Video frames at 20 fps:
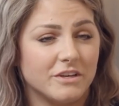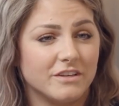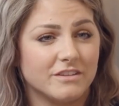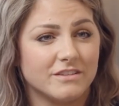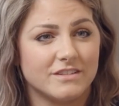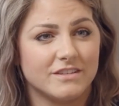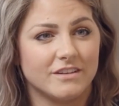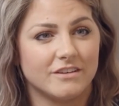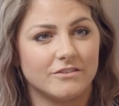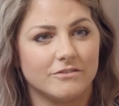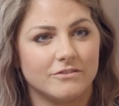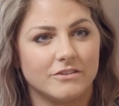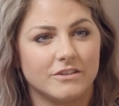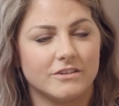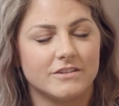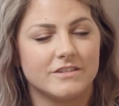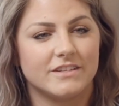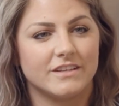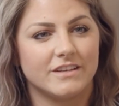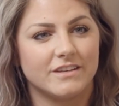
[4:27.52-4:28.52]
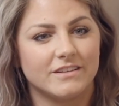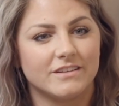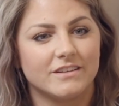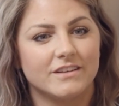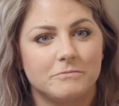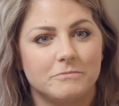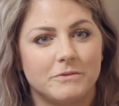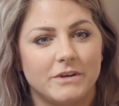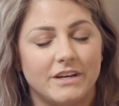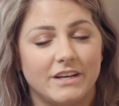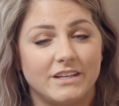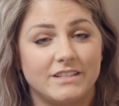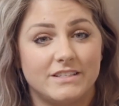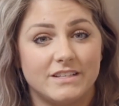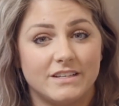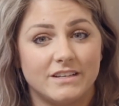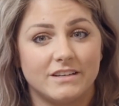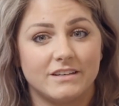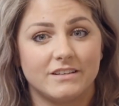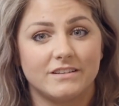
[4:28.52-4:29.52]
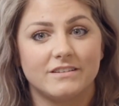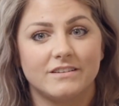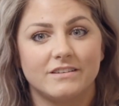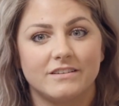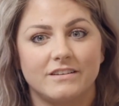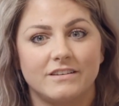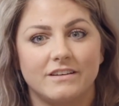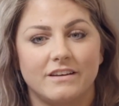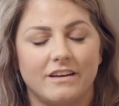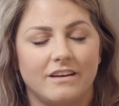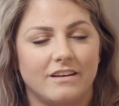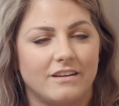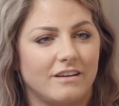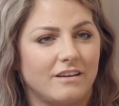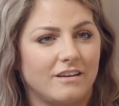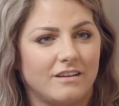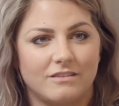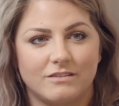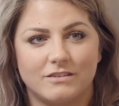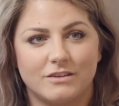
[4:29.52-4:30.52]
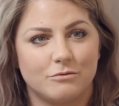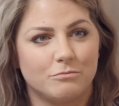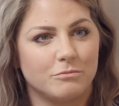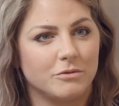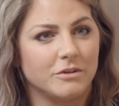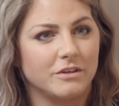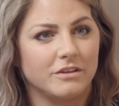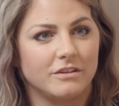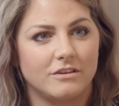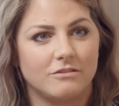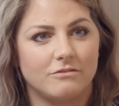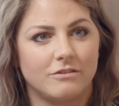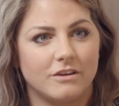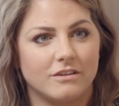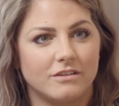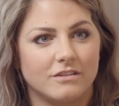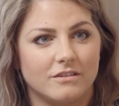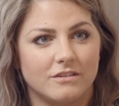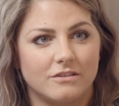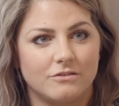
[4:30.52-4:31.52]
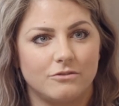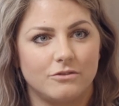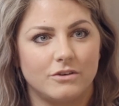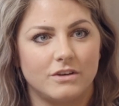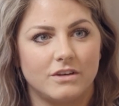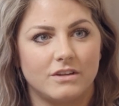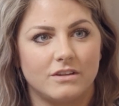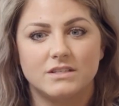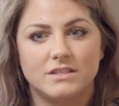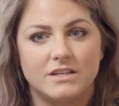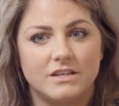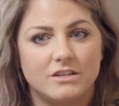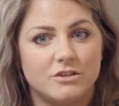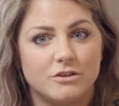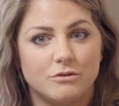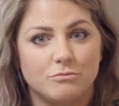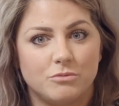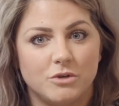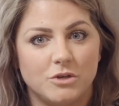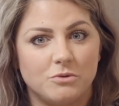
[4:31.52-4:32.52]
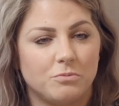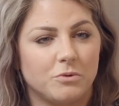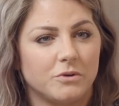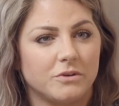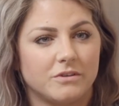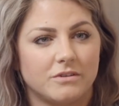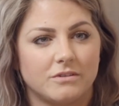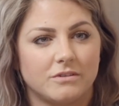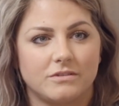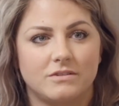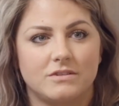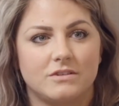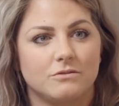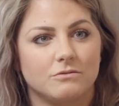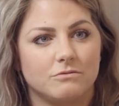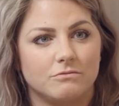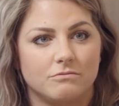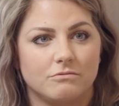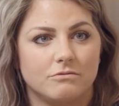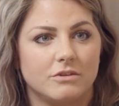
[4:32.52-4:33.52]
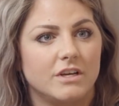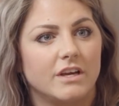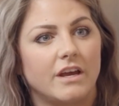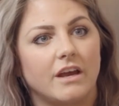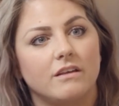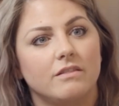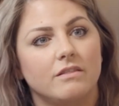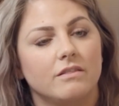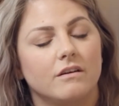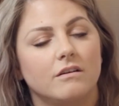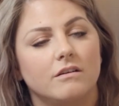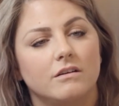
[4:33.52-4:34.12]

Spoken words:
instead of nursing. And I did. And I completely fell in love with teaching people to regain their